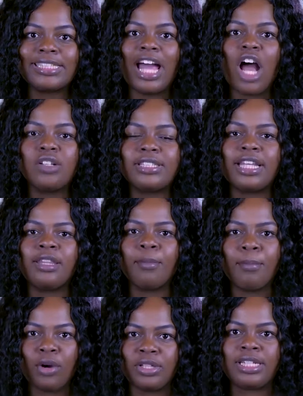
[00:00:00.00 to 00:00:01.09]
is outside the
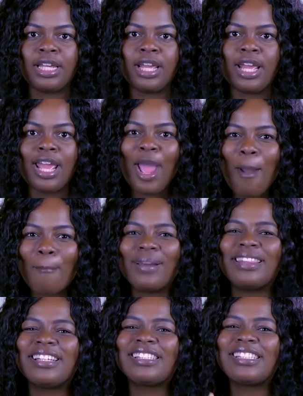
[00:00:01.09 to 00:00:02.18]
body,
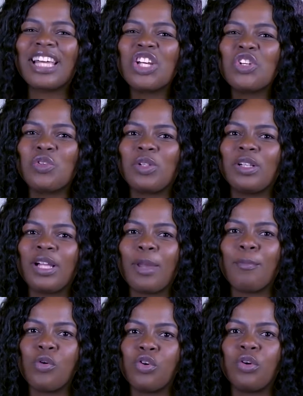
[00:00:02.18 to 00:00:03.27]
but the sexual
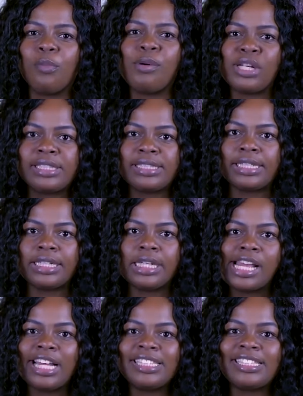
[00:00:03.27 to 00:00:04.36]
immoral person
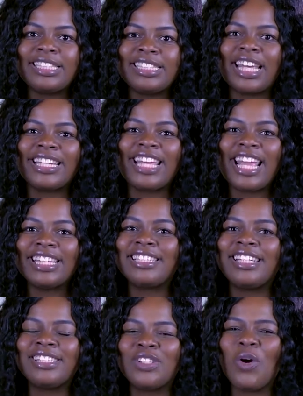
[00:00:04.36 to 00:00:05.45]
sins
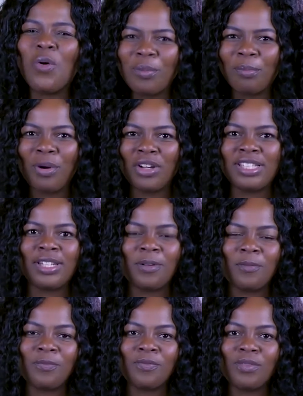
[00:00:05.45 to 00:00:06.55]
against his own body.
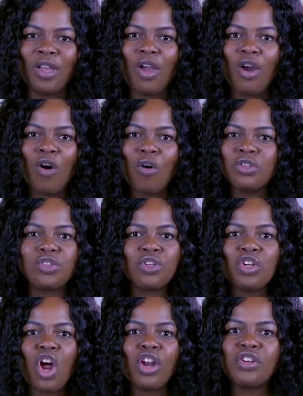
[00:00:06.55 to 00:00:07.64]
Or do
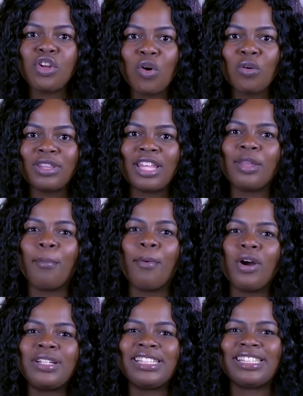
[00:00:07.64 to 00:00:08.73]
you not know that the
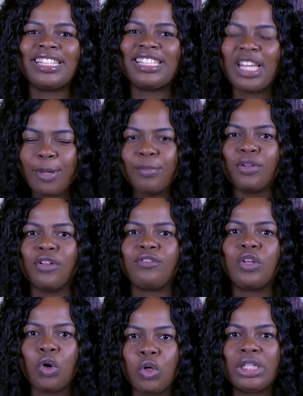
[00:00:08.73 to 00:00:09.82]
body is the temple of
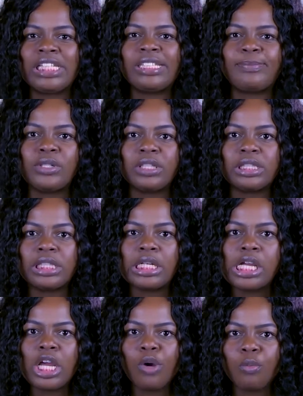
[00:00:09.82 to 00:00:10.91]
the Holy Spirit
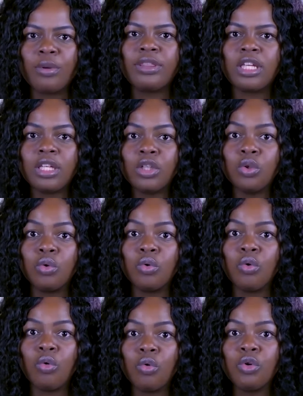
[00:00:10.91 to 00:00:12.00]
within
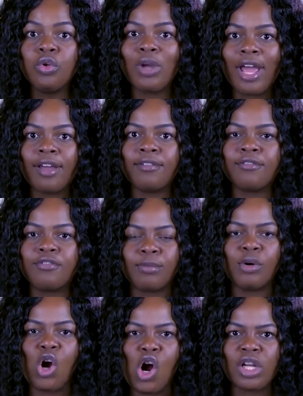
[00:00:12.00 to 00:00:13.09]
you, who you have
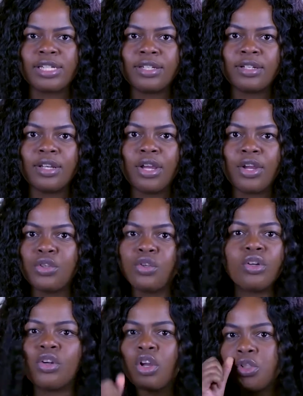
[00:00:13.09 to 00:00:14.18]
from God?
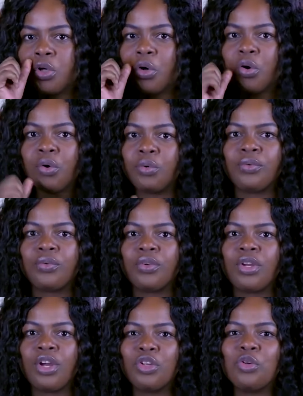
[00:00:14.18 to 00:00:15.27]
You are not your own.
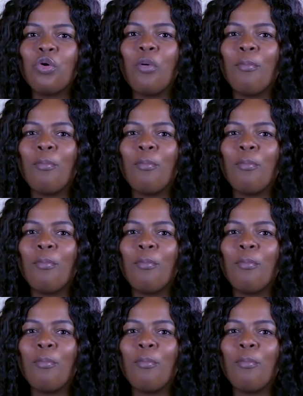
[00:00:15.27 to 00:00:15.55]
You